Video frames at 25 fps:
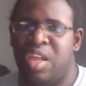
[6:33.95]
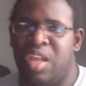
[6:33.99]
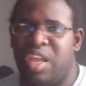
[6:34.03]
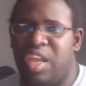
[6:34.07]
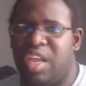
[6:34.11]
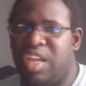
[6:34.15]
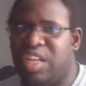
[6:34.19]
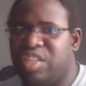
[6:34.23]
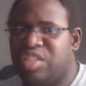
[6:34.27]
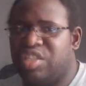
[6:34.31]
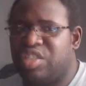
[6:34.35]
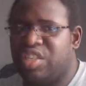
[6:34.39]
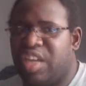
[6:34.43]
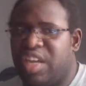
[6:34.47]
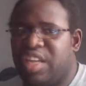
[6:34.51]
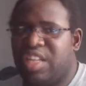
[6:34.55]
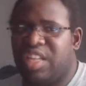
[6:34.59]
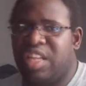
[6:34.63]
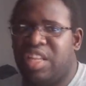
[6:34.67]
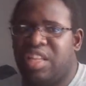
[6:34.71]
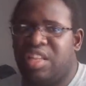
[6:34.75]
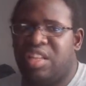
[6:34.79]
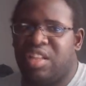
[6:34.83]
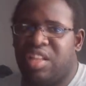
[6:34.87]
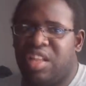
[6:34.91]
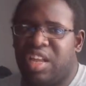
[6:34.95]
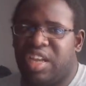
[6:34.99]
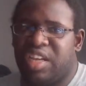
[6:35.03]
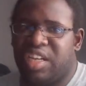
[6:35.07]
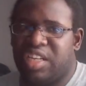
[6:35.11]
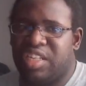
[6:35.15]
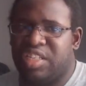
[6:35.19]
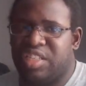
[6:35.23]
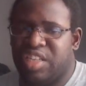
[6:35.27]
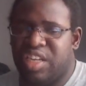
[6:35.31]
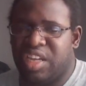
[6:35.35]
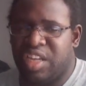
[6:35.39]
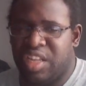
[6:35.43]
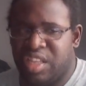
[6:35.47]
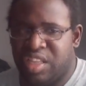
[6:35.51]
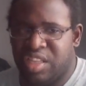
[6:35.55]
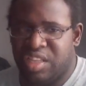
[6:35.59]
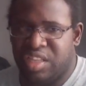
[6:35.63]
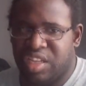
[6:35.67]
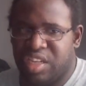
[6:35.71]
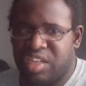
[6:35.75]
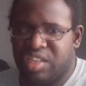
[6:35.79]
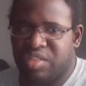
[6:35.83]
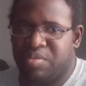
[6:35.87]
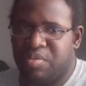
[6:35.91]
And Shannon, like I said,
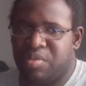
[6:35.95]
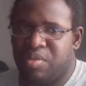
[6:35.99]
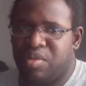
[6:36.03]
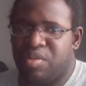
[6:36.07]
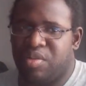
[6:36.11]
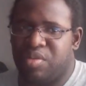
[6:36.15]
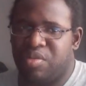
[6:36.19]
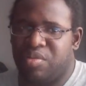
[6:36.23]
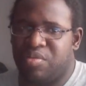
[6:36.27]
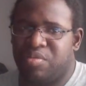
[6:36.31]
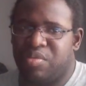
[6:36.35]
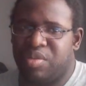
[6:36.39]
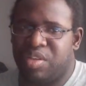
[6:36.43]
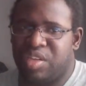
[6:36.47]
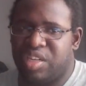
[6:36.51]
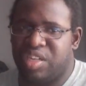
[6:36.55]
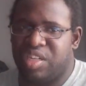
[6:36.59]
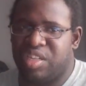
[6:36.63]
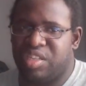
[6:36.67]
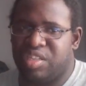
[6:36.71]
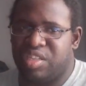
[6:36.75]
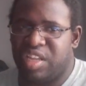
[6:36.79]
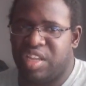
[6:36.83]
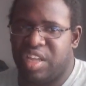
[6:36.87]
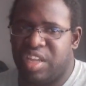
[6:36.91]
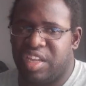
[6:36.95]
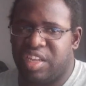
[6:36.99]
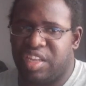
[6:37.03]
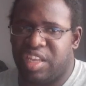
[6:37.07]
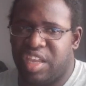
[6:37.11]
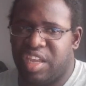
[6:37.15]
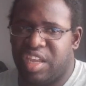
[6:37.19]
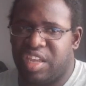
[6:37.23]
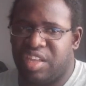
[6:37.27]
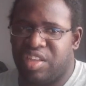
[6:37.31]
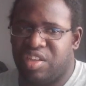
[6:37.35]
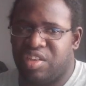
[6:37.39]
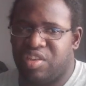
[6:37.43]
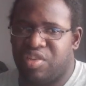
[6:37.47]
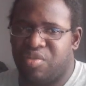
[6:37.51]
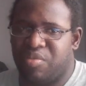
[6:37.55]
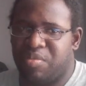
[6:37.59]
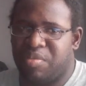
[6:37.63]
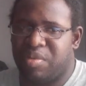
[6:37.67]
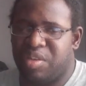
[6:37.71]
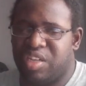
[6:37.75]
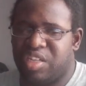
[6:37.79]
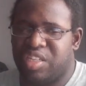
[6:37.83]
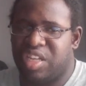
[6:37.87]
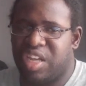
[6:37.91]
this poem is dedicated to you
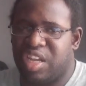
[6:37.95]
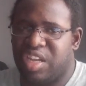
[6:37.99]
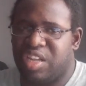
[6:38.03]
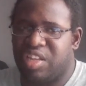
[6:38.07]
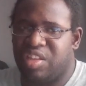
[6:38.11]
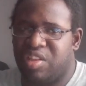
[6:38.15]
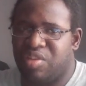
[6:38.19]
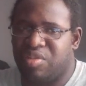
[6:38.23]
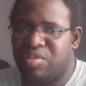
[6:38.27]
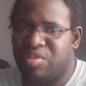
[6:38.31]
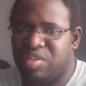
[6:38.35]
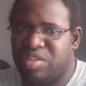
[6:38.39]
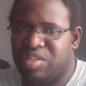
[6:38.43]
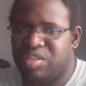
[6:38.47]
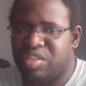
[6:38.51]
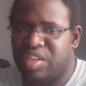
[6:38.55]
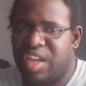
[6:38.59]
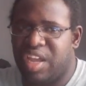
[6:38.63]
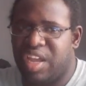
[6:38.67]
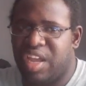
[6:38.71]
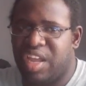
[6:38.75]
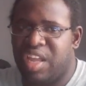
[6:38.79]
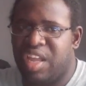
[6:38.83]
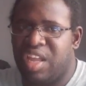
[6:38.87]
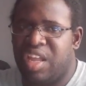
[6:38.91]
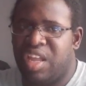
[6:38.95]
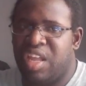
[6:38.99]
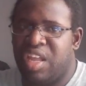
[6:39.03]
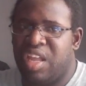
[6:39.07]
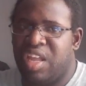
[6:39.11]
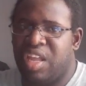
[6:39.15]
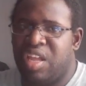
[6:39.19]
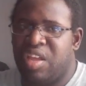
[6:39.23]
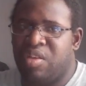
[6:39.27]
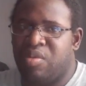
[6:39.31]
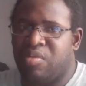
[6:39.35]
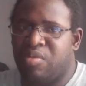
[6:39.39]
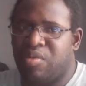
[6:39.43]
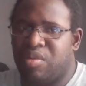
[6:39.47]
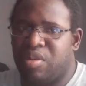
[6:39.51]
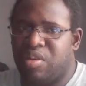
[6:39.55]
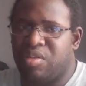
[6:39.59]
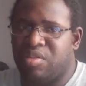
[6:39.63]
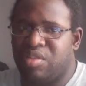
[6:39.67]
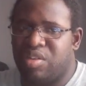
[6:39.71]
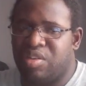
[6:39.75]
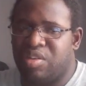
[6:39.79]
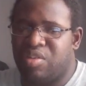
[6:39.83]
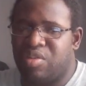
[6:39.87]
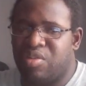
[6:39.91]
because I noticed that, well,
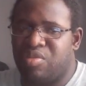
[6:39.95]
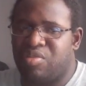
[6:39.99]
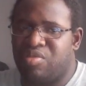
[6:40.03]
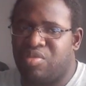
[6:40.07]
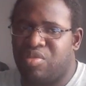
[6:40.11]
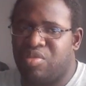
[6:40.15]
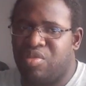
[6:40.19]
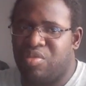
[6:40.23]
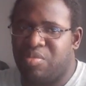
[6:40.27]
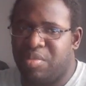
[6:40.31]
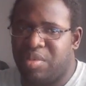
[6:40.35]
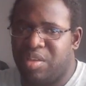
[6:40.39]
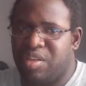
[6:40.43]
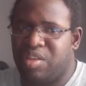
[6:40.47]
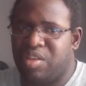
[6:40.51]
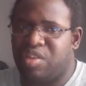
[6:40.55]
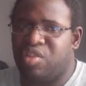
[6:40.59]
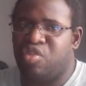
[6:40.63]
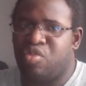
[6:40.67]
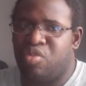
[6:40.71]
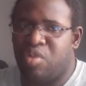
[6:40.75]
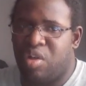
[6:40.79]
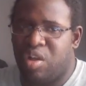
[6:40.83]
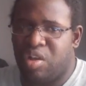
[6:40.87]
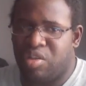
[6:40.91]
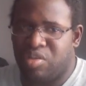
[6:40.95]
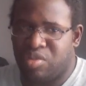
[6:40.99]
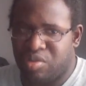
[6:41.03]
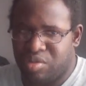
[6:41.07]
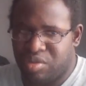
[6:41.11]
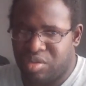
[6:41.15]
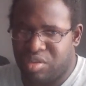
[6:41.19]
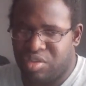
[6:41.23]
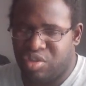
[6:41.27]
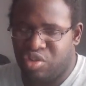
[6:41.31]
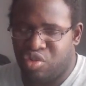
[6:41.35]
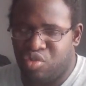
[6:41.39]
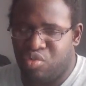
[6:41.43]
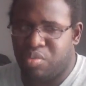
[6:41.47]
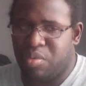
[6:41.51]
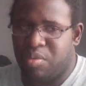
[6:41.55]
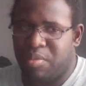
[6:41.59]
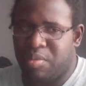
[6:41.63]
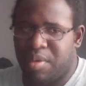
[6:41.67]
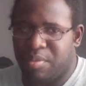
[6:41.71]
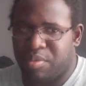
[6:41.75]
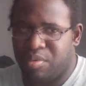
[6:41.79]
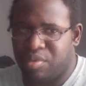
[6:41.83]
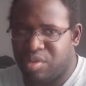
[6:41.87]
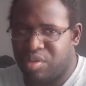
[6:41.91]
Nicole told me, you all know, you
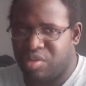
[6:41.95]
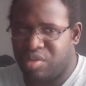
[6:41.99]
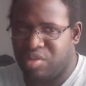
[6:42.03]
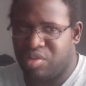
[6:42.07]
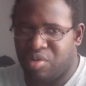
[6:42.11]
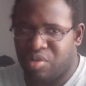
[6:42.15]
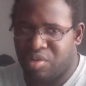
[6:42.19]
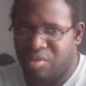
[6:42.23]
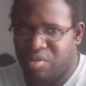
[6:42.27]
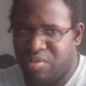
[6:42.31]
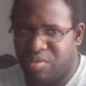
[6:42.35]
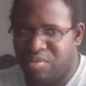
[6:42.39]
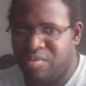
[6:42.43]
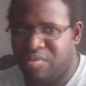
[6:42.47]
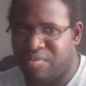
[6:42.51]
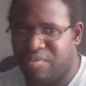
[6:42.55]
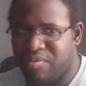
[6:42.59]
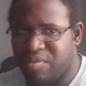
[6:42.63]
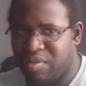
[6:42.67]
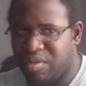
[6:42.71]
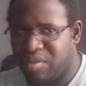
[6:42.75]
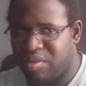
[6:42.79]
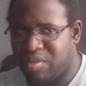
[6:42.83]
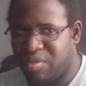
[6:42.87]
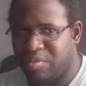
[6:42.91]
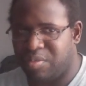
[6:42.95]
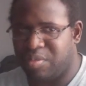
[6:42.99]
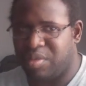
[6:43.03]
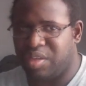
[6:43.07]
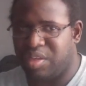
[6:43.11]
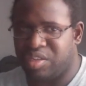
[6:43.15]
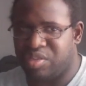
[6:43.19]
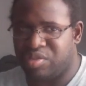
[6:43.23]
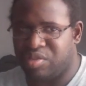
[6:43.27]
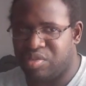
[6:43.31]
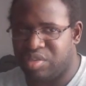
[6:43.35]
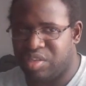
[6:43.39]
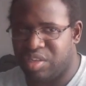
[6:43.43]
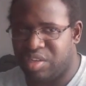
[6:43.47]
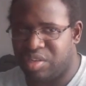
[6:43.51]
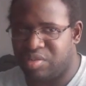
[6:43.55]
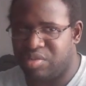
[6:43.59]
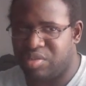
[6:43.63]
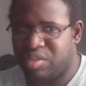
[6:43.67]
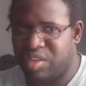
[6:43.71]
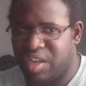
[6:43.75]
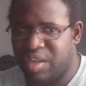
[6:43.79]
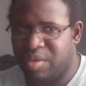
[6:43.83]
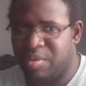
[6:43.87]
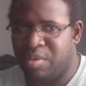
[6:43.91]
remember Nicole from Easter
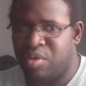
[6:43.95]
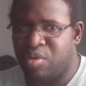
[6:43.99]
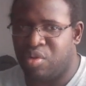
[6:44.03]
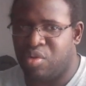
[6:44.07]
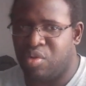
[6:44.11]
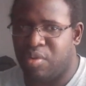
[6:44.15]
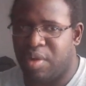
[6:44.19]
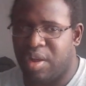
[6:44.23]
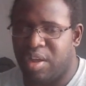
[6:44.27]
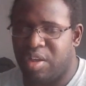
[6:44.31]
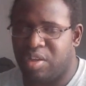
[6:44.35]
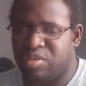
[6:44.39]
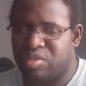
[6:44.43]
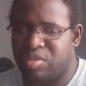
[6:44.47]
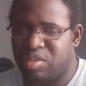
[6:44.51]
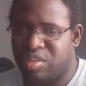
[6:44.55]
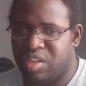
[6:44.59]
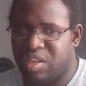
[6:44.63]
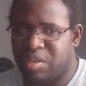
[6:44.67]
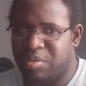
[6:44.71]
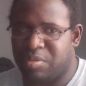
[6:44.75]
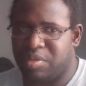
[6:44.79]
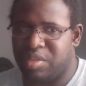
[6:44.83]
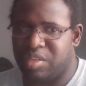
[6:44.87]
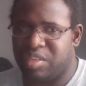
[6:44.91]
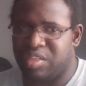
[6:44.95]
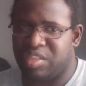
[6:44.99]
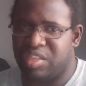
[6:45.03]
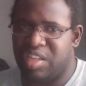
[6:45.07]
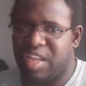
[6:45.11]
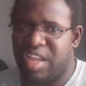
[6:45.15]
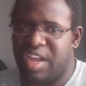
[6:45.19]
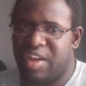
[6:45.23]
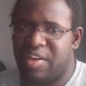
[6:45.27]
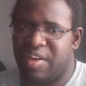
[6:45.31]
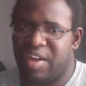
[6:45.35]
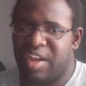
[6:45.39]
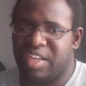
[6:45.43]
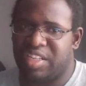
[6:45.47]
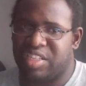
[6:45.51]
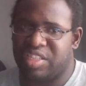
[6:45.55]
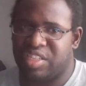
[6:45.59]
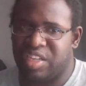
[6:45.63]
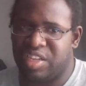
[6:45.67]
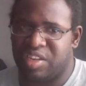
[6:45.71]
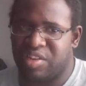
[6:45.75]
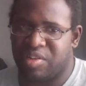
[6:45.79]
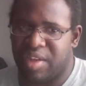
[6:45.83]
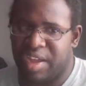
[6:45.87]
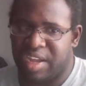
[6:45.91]
Seals, yeah, who I also love because now I
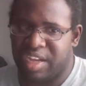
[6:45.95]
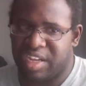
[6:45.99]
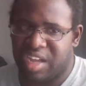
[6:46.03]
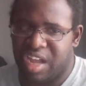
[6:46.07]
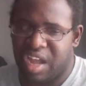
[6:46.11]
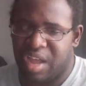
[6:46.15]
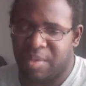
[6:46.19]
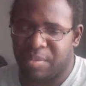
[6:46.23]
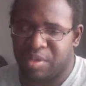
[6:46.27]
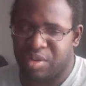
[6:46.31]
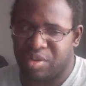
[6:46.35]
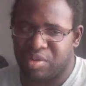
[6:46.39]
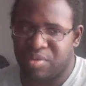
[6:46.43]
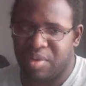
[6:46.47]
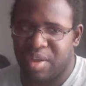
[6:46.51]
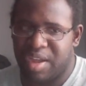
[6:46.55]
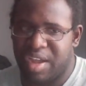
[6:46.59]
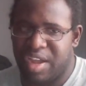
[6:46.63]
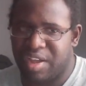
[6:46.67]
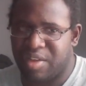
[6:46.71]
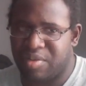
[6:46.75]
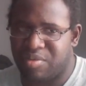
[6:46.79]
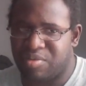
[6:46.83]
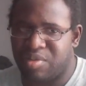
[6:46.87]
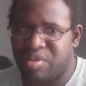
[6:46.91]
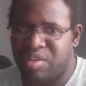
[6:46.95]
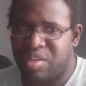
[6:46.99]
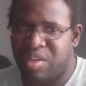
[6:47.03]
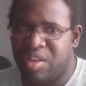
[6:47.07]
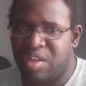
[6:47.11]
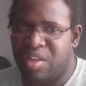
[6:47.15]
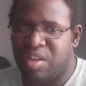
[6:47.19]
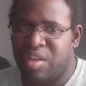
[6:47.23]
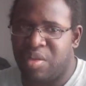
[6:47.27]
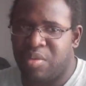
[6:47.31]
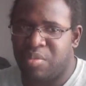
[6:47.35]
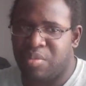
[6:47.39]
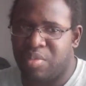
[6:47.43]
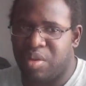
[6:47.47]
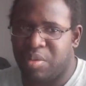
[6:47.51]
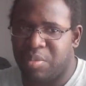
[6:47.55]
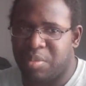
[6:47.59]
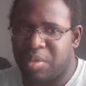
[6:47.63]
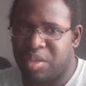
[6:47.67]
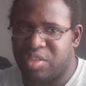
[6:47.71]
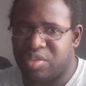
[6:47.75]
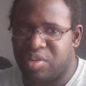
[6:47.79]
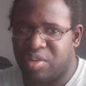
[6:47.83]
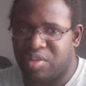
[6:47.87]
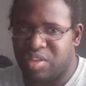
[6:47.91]
see her at Common Ground pretty
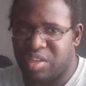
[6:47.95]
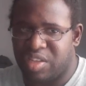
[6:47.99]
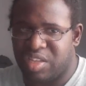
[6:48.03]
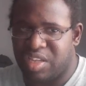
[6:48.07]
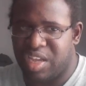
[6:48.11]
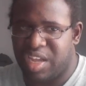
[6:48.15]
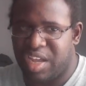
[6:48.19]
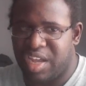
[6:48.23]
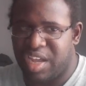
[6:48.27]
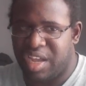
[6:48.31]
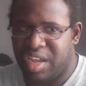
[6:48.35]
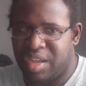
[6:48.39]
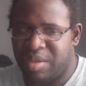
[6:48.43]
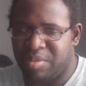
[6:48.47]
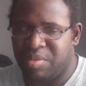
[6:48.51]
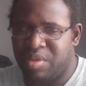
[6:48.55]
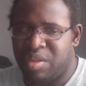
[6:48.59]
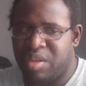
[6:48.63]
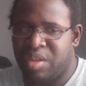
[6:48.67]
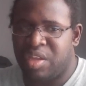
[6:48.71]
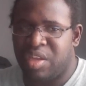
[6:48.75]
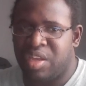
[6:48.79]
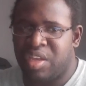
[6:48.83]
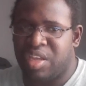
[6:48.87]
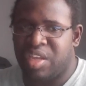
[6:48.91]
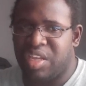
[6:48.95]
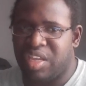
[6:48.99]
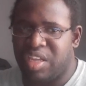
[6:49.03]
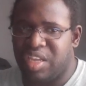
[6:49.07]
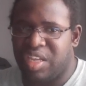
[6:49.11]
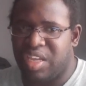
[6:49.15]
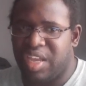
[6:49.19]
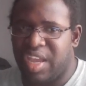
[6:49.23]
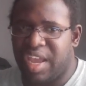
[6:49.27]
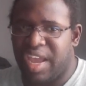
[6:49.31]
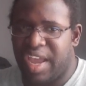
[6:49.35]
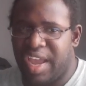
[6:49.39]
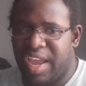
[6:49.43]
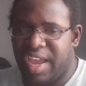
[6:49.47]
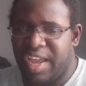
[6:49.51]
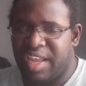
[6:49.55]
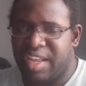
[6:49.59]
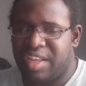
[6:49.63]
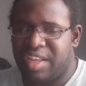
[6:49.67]
much all the time. Yeah.